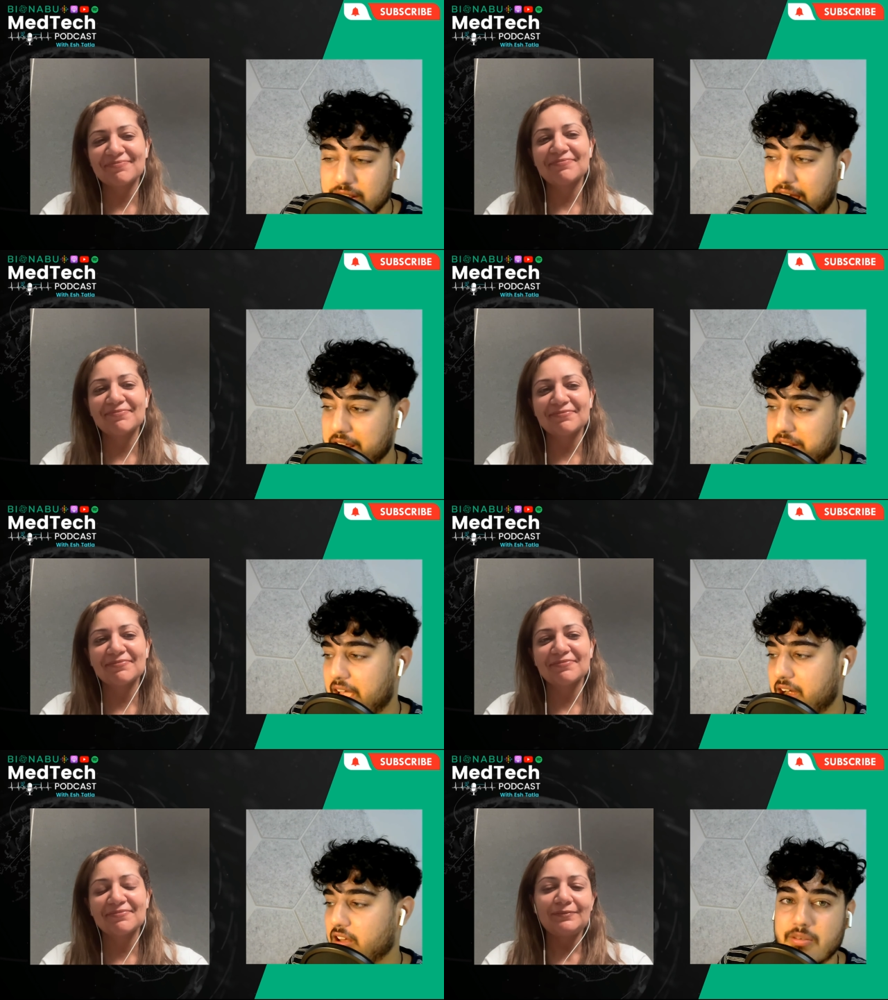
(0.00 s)
Speaker 1: That,
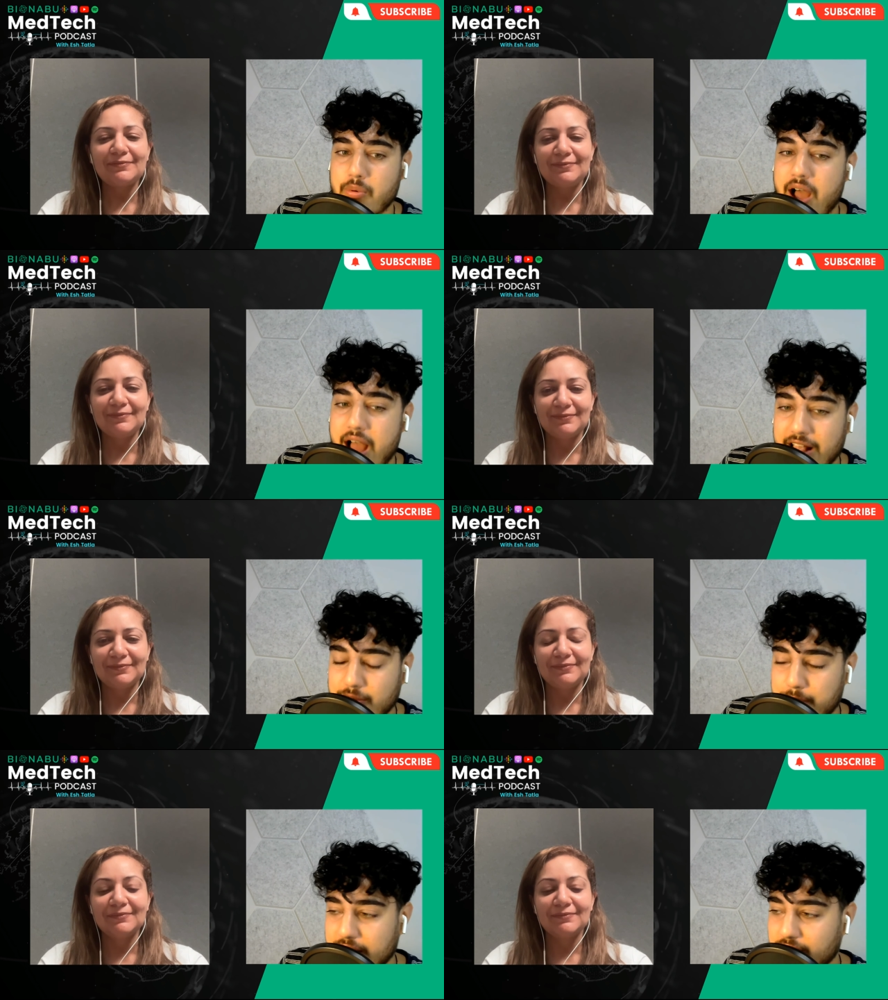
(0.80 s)
that sizable
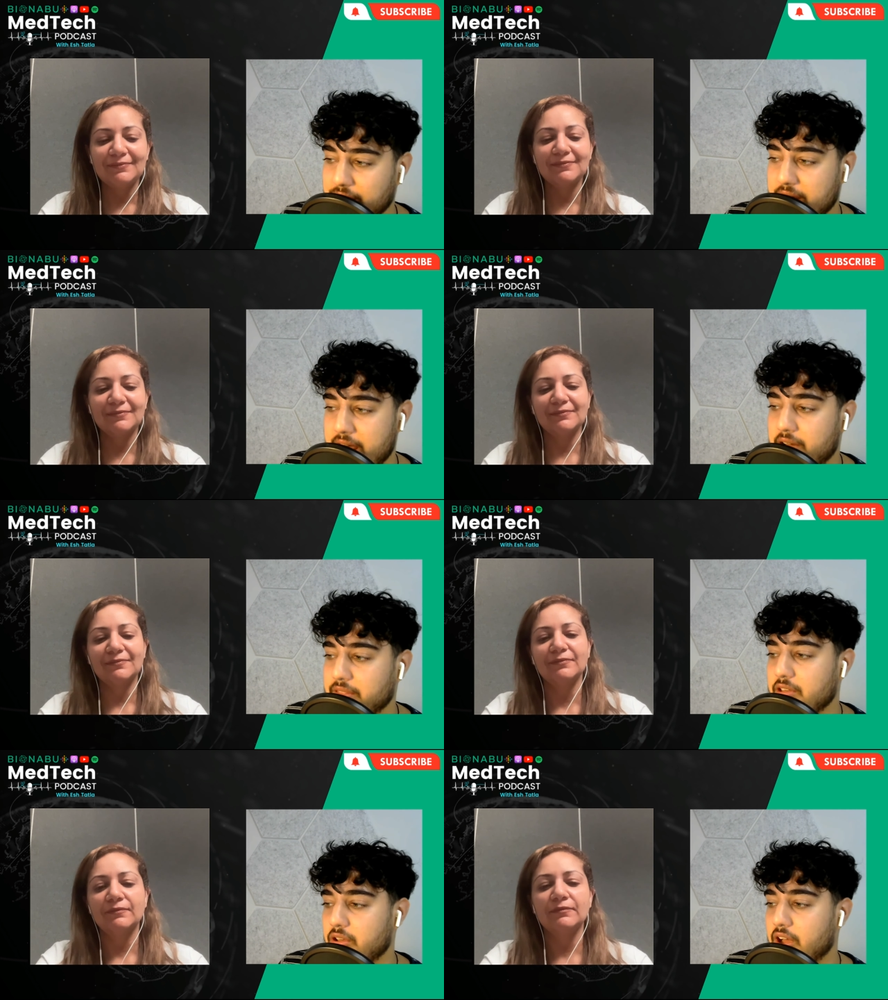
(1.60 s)
aspect of it now that
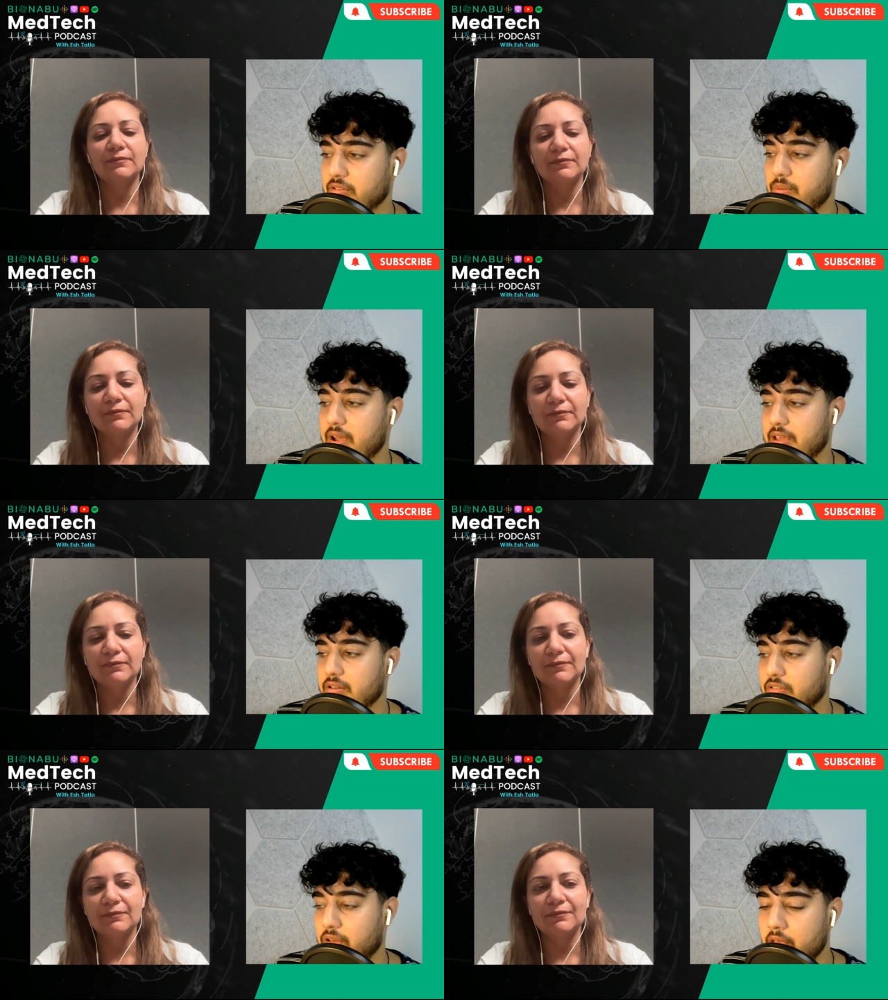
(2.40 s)
you guys are working on.
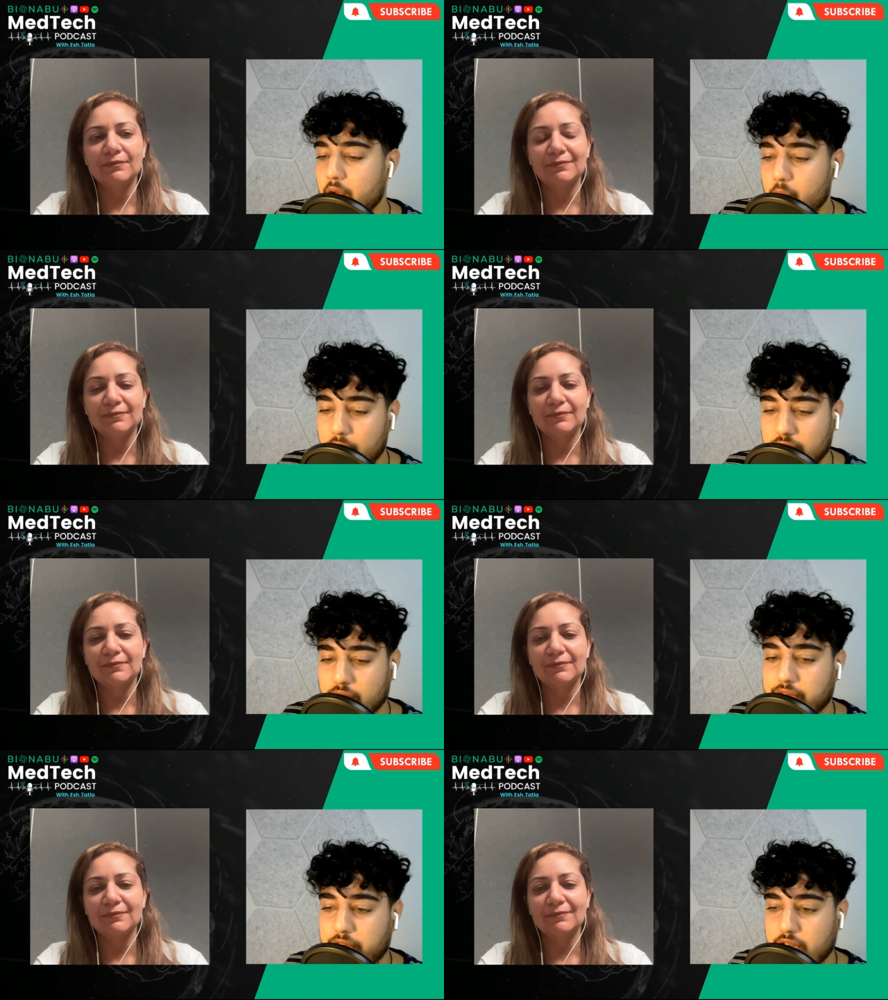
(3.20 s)
So, what is your
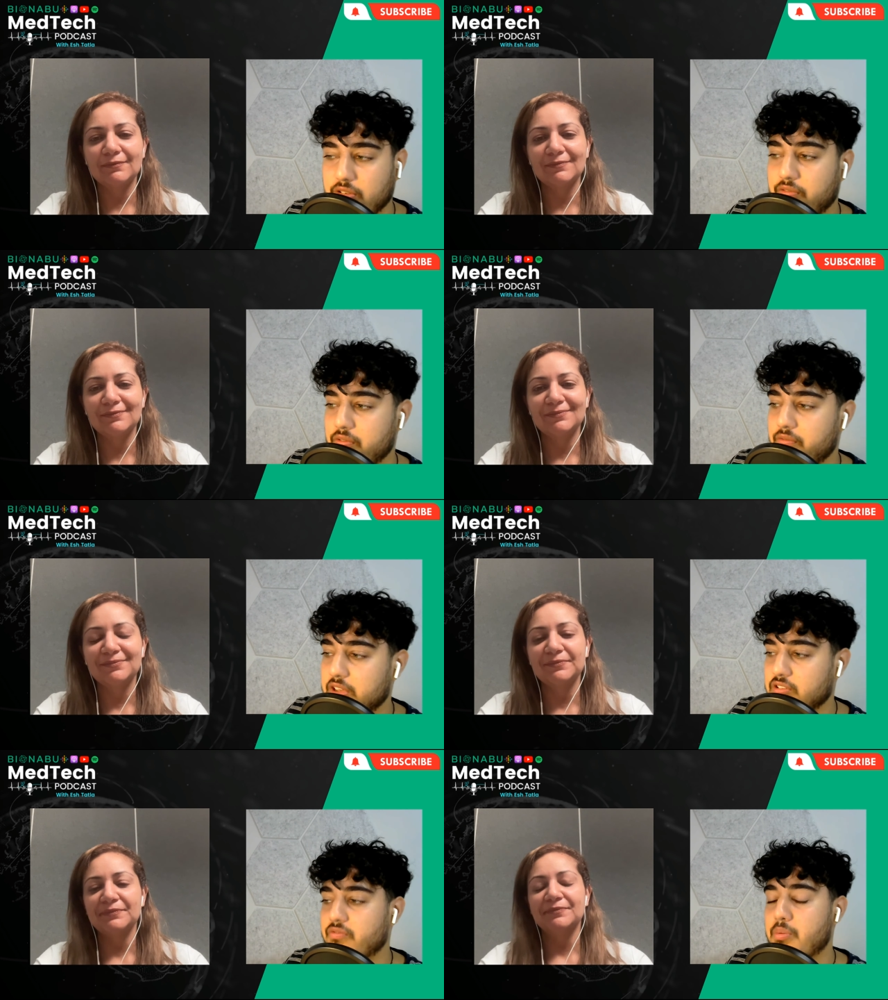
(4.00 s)
future
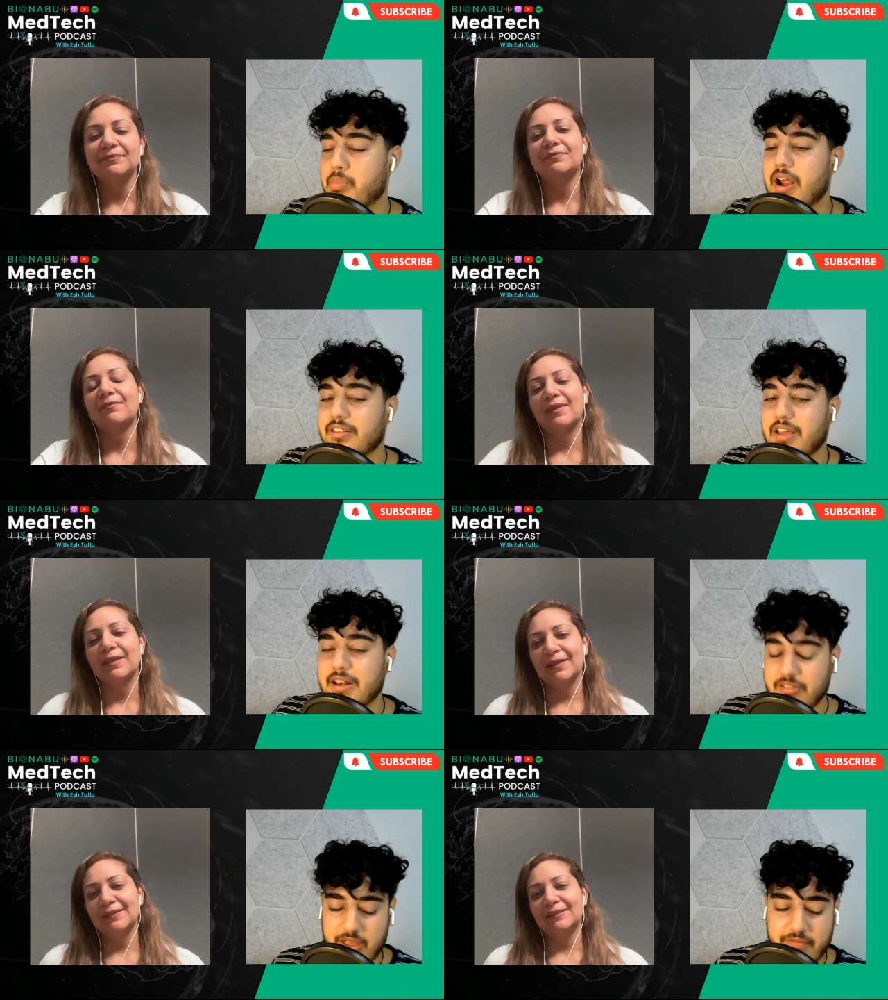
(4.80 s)
vision for BrightSign?
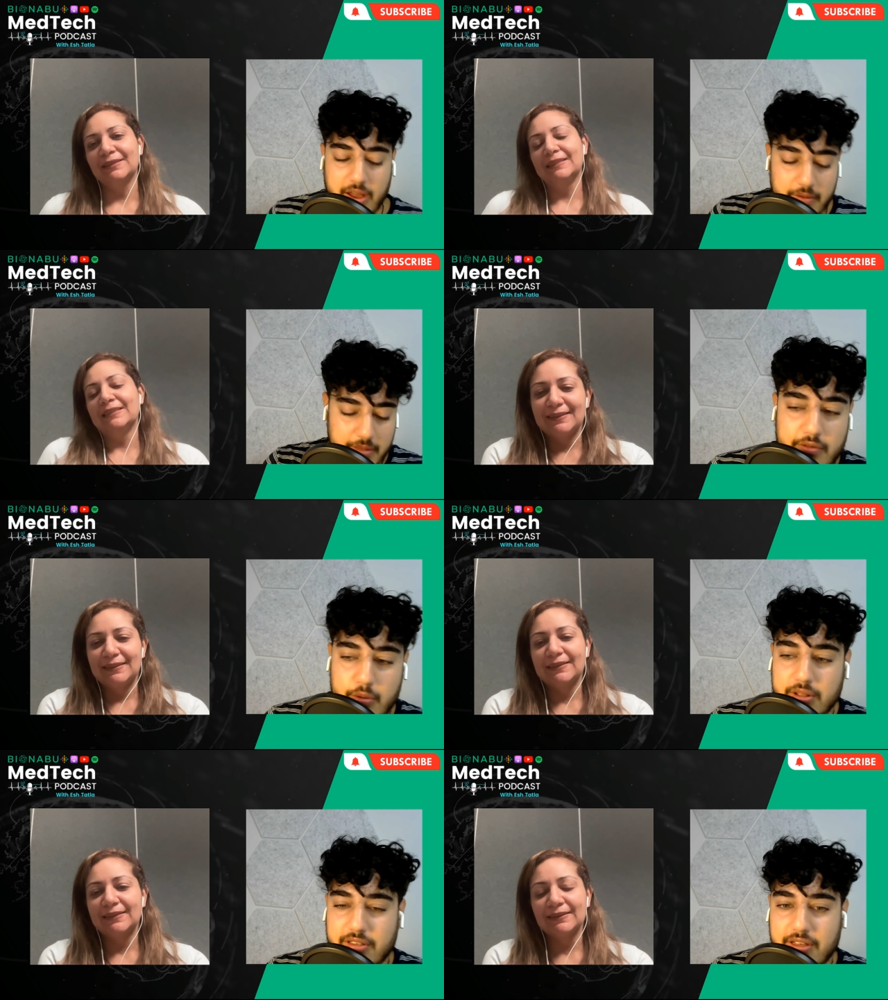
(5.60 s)
So, if I if
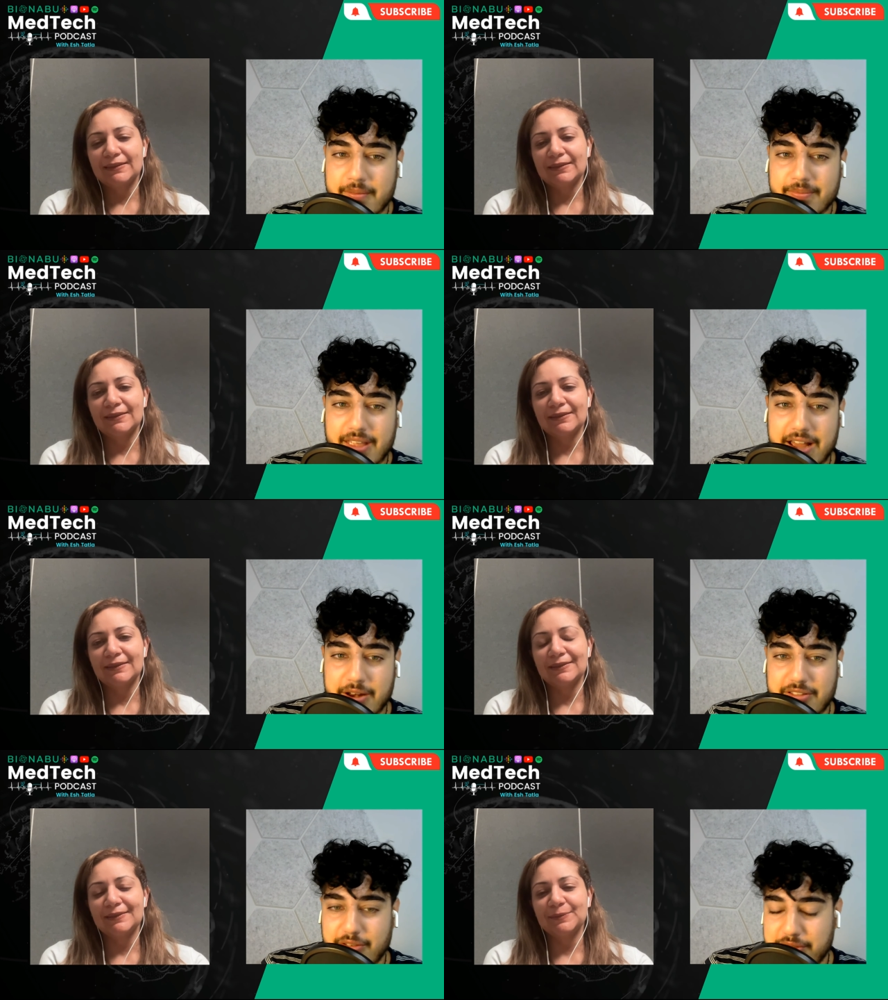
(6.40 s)
you were to, I
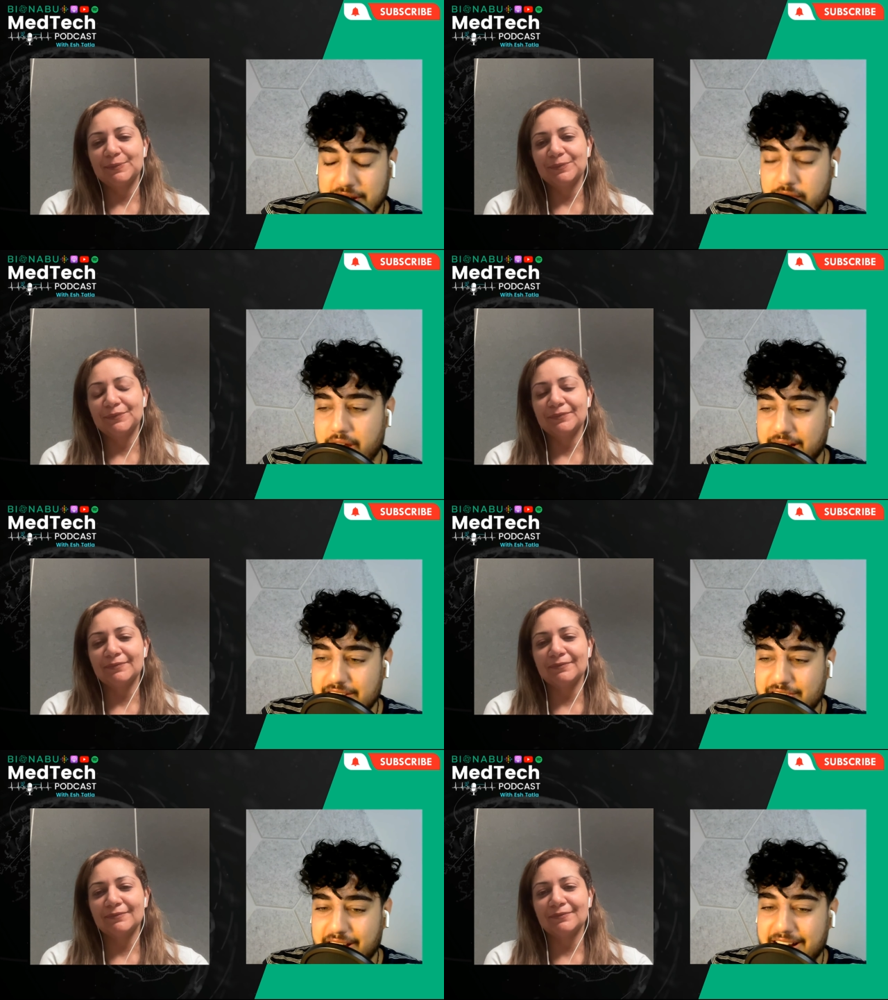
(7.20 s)
know this is obviously a very
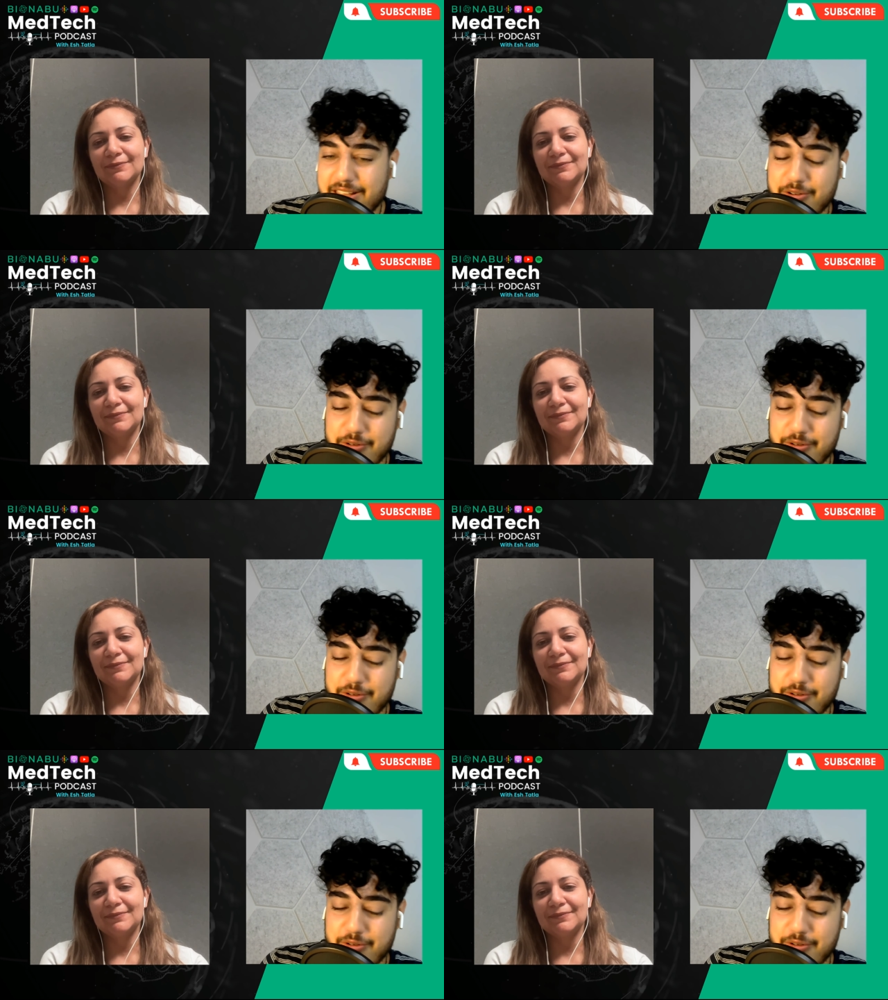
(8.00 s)
cliche